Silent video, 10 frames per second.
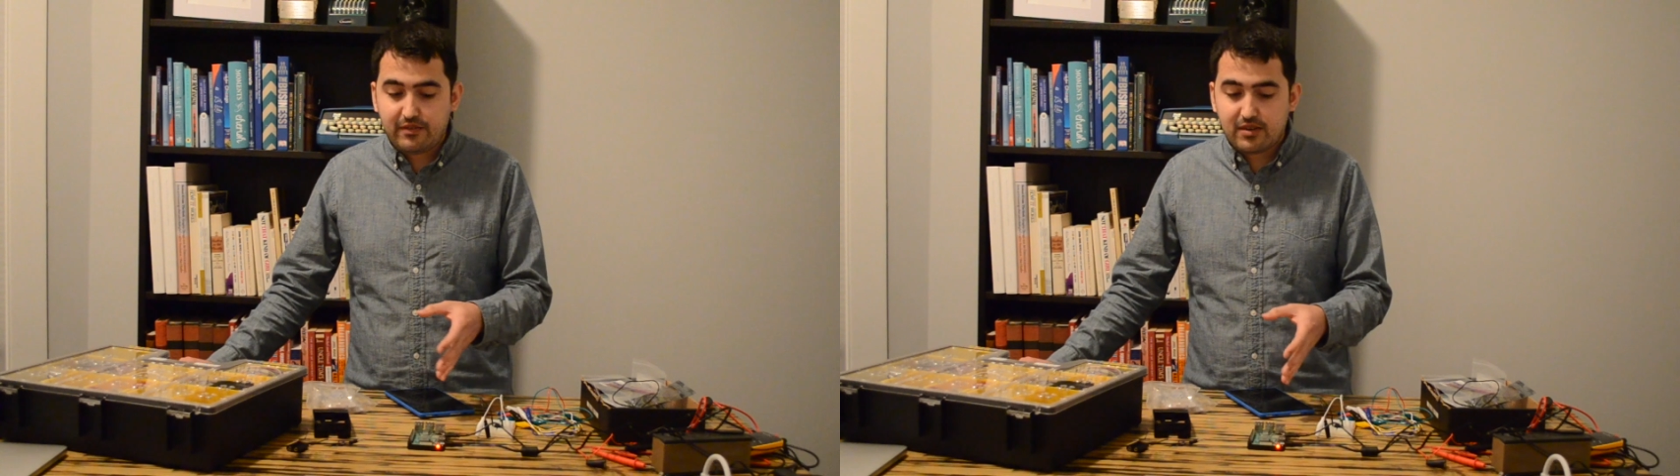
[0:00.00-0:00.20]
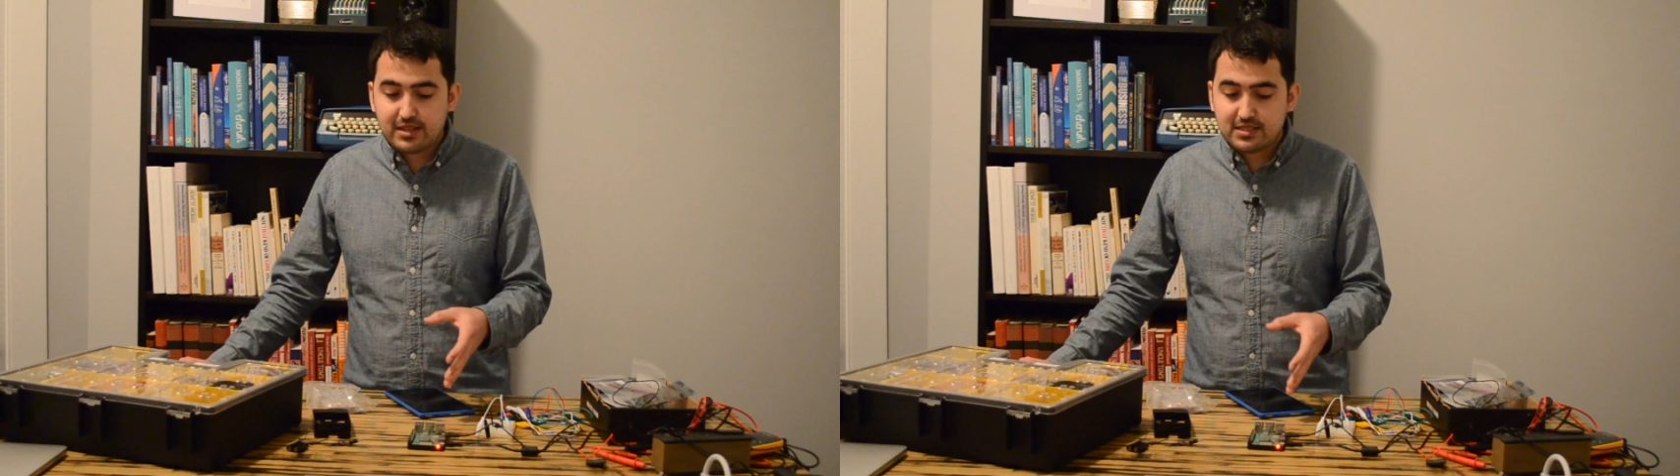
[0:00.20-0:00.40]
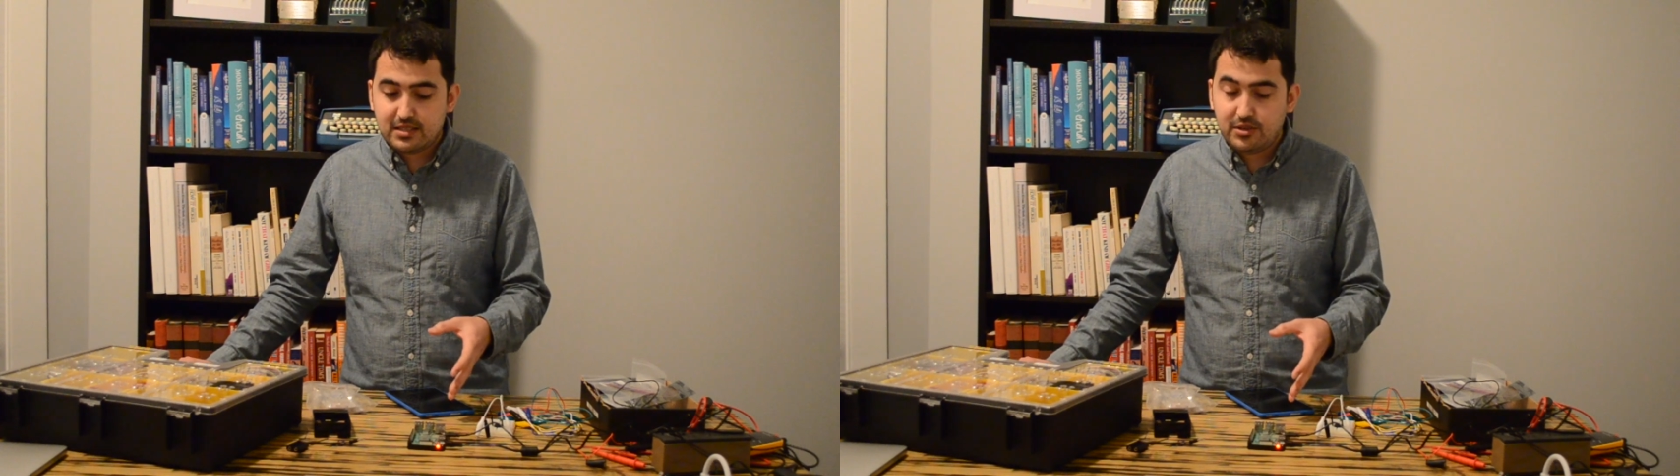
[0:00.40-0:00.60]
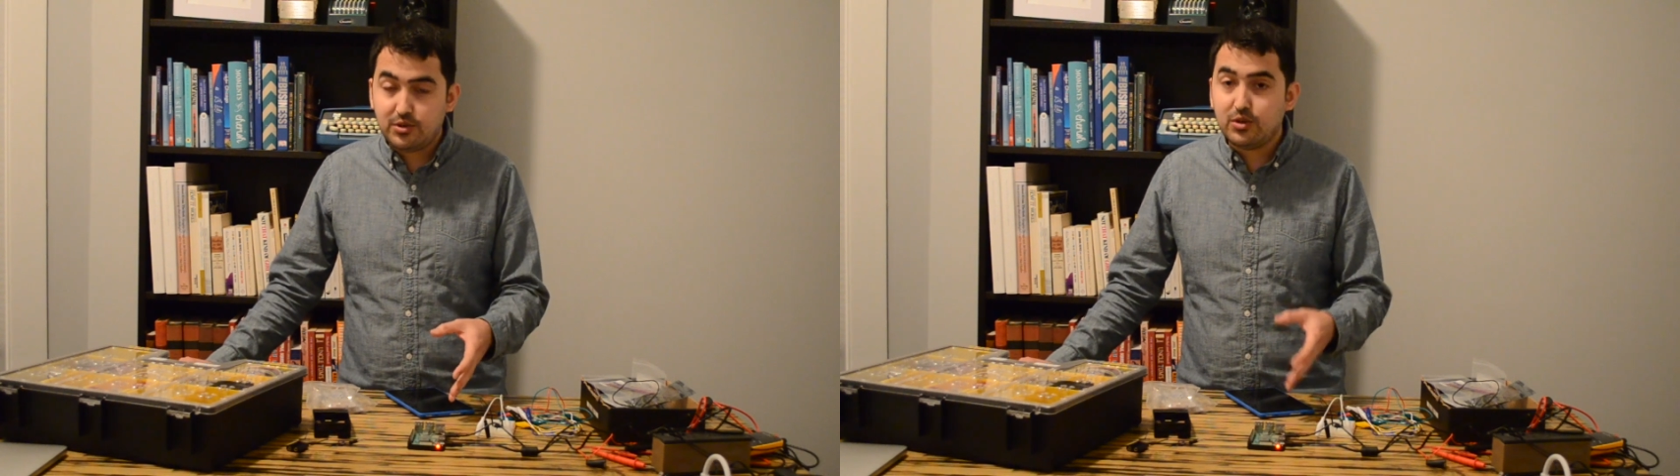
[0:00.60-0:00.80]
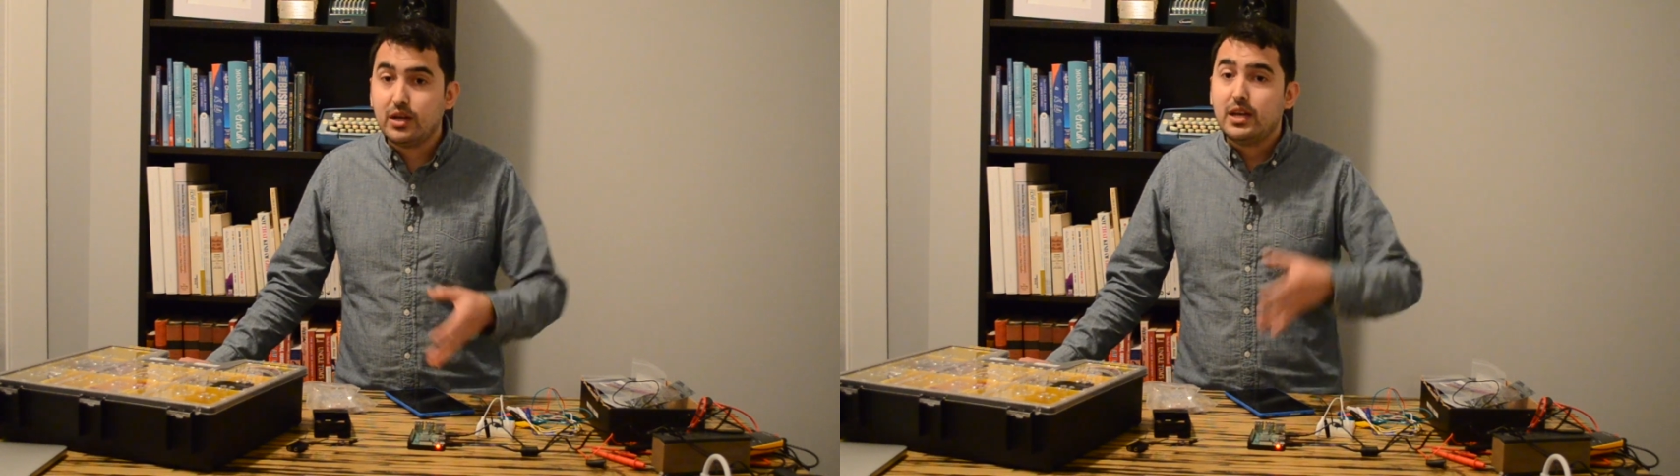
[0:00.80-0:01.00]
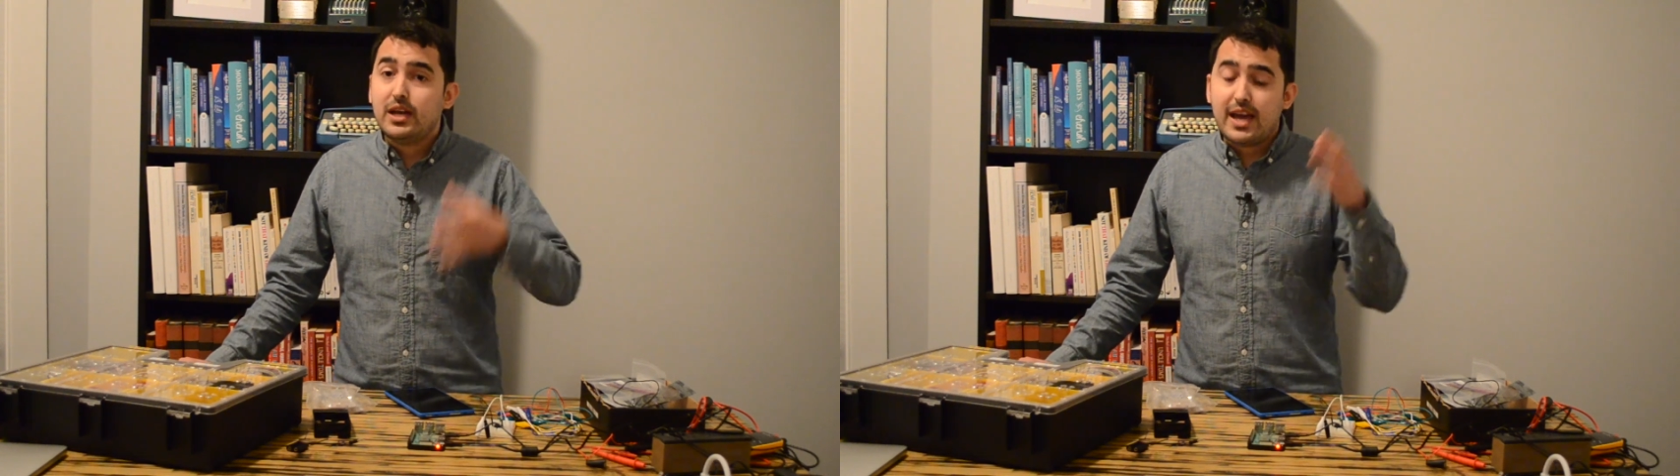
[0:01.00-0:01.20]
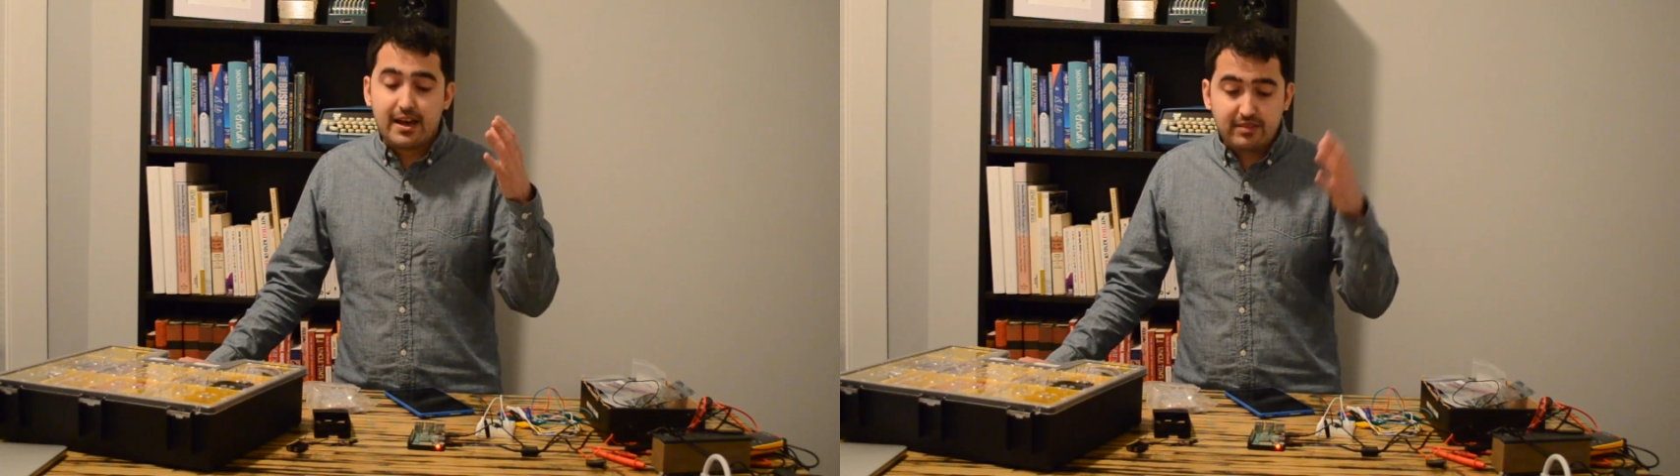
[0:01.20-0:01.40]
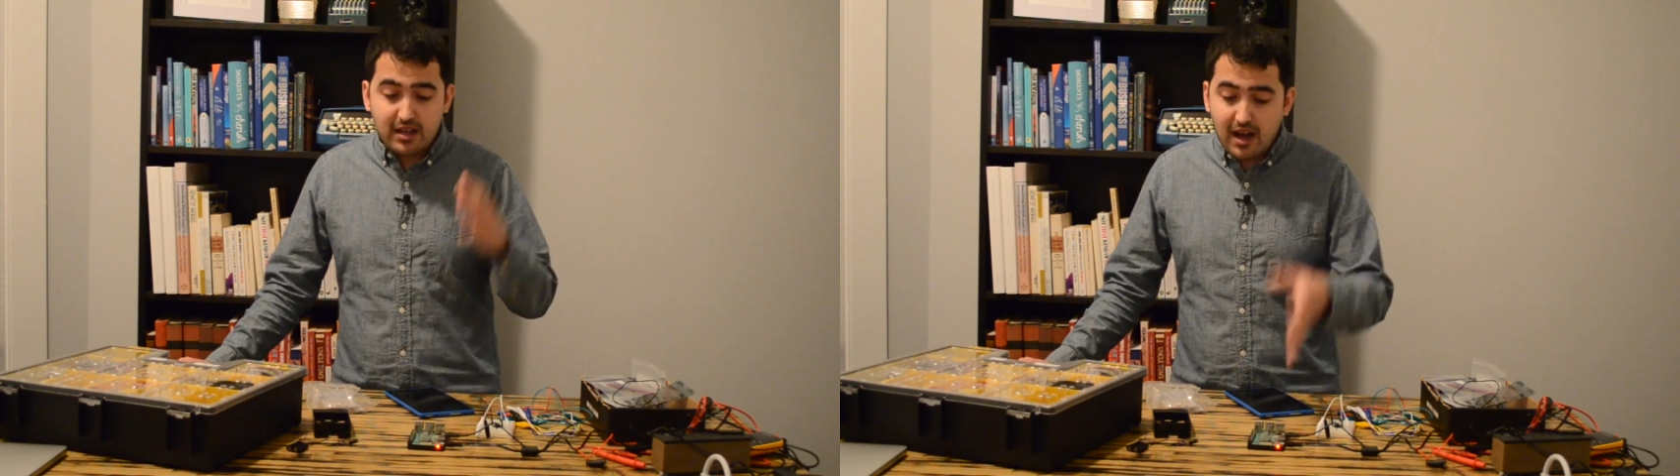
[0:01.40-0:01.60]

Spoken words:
for us to have the